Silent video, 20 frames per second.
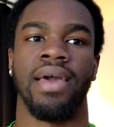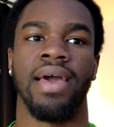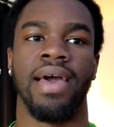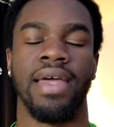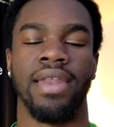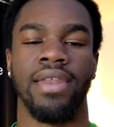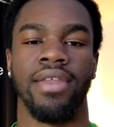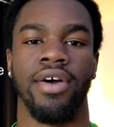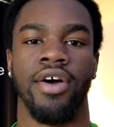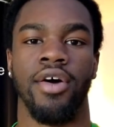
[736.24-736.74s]

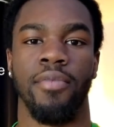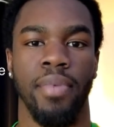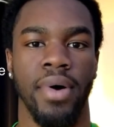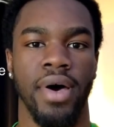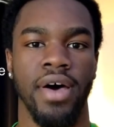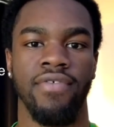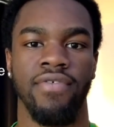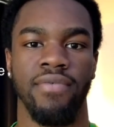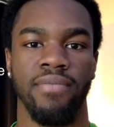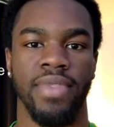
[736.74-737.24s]
And
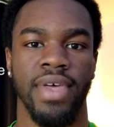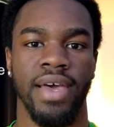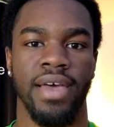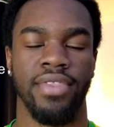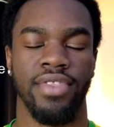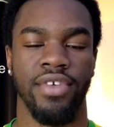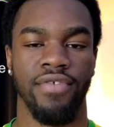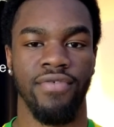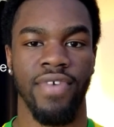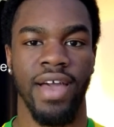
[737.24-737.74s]
apart from
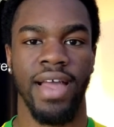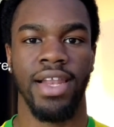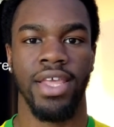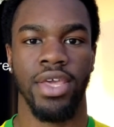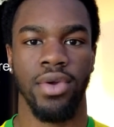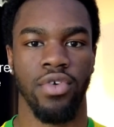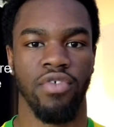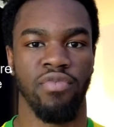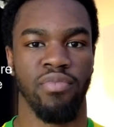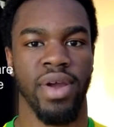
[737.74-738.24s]
that, the
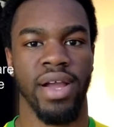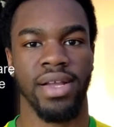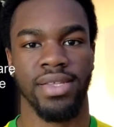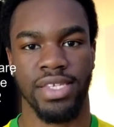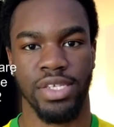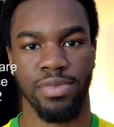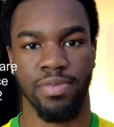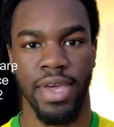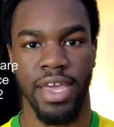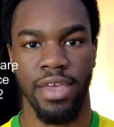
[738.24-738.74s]
value of
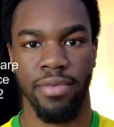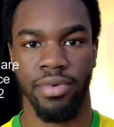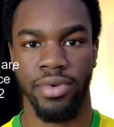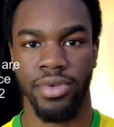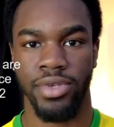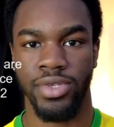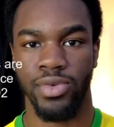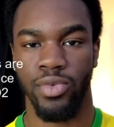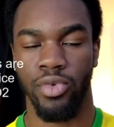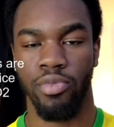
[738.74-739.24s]
practice
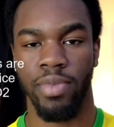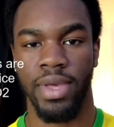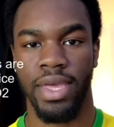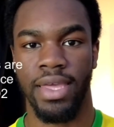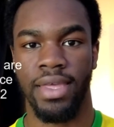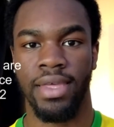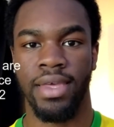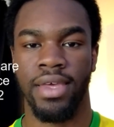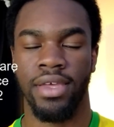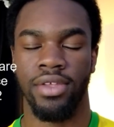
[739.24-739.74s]
papers will
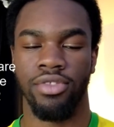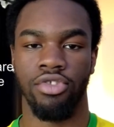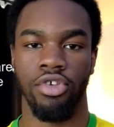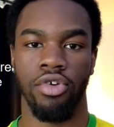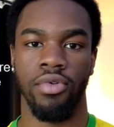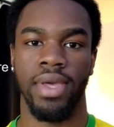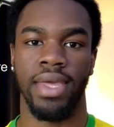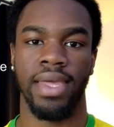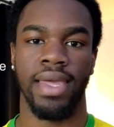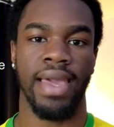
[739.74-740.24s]
be
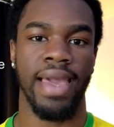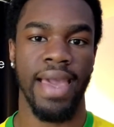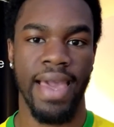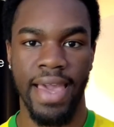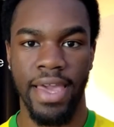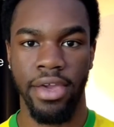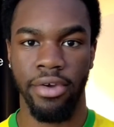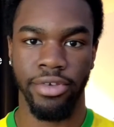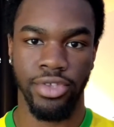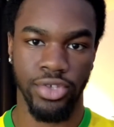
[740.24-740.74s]
doing
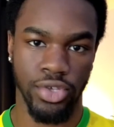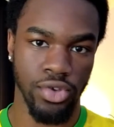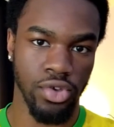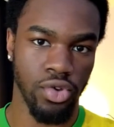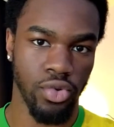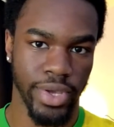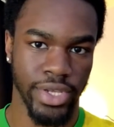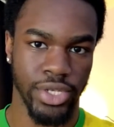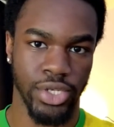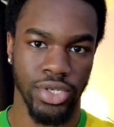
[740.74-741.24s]

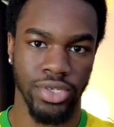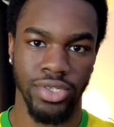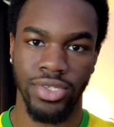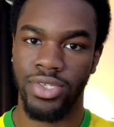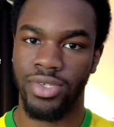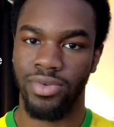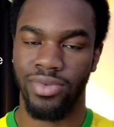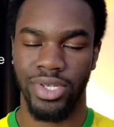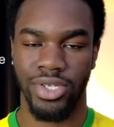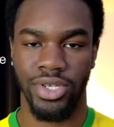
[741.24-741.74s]
AO2
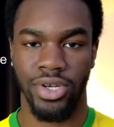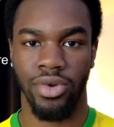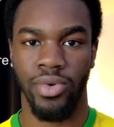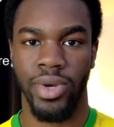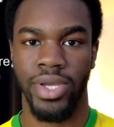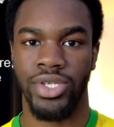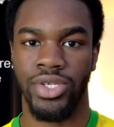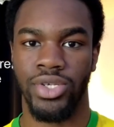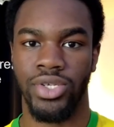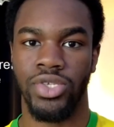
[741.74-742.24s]
questions, which are
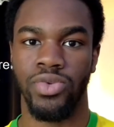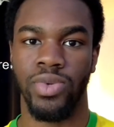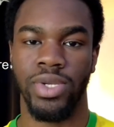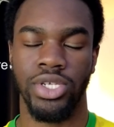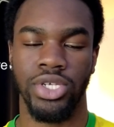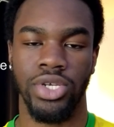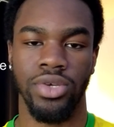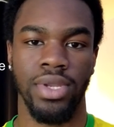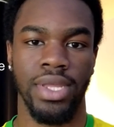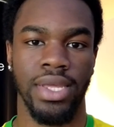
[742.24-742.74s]
questions
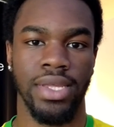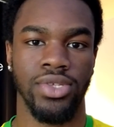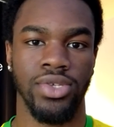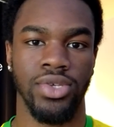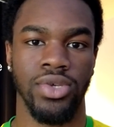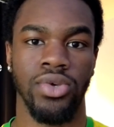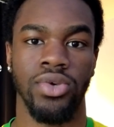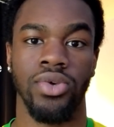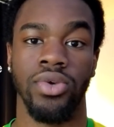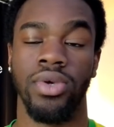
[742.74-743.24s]
which you need
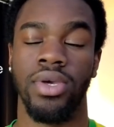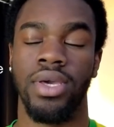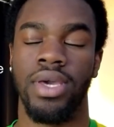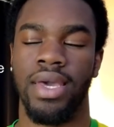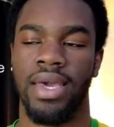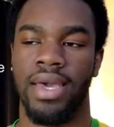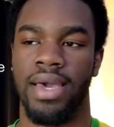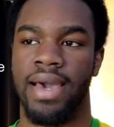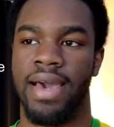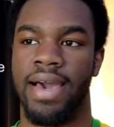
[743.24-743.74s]
to
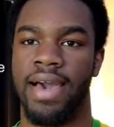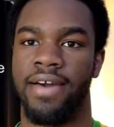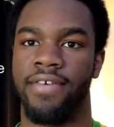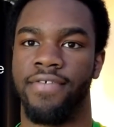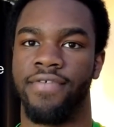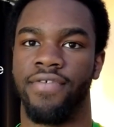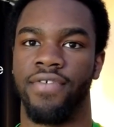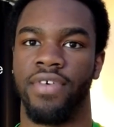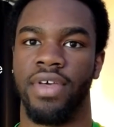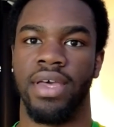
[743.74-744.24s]

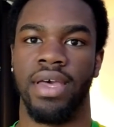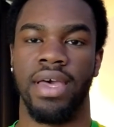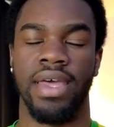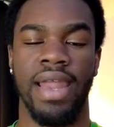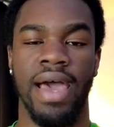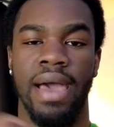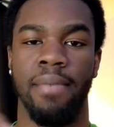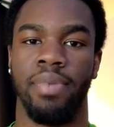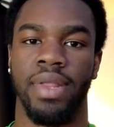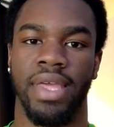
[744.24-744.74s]
have
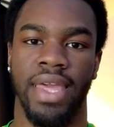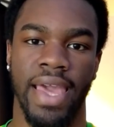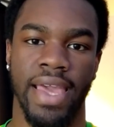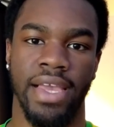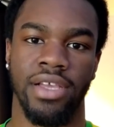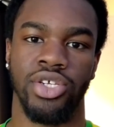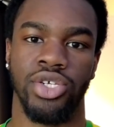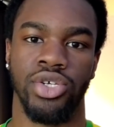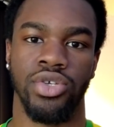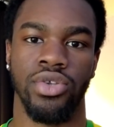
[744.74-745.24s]
an
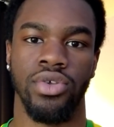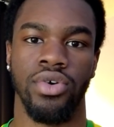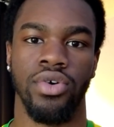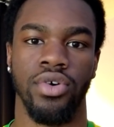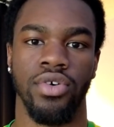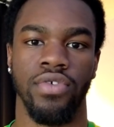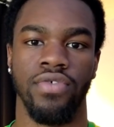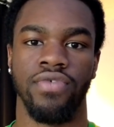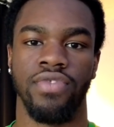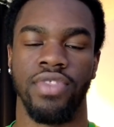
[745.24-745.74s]
application
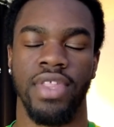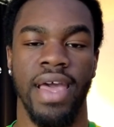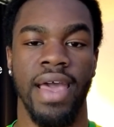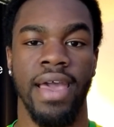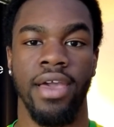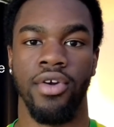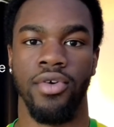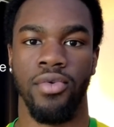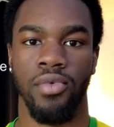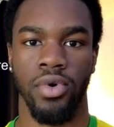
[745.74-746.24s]
of the
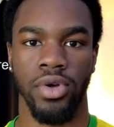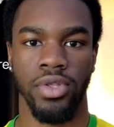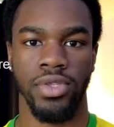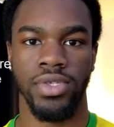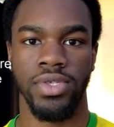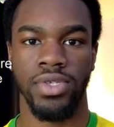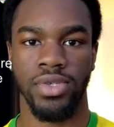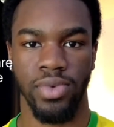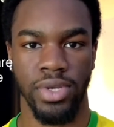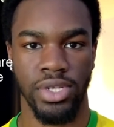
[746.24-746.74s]

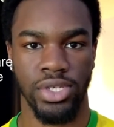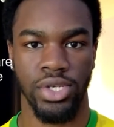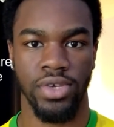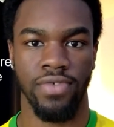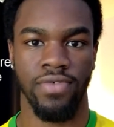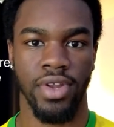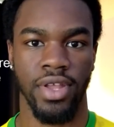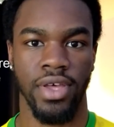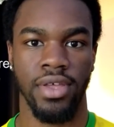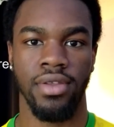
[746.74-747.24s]
AO1s, which
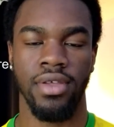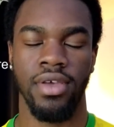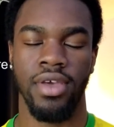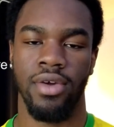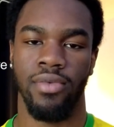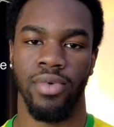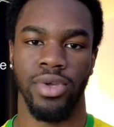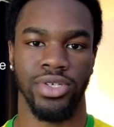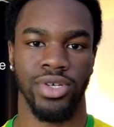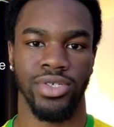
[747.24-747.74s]
you've learned,
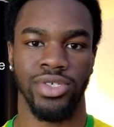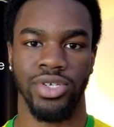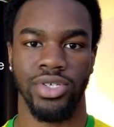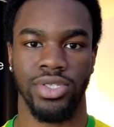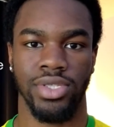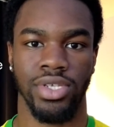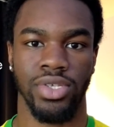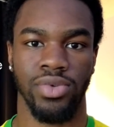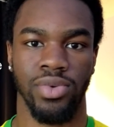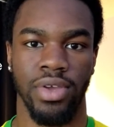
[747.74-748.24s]
which are
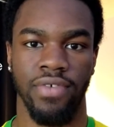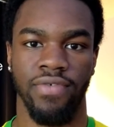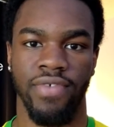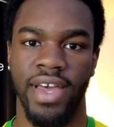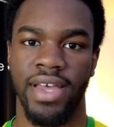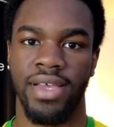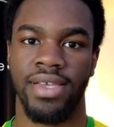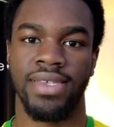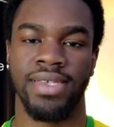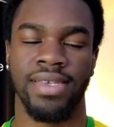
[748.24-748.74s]
just discrete
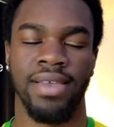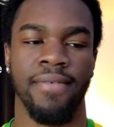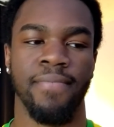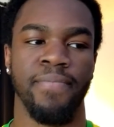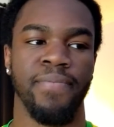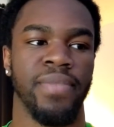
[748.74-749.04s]
facts.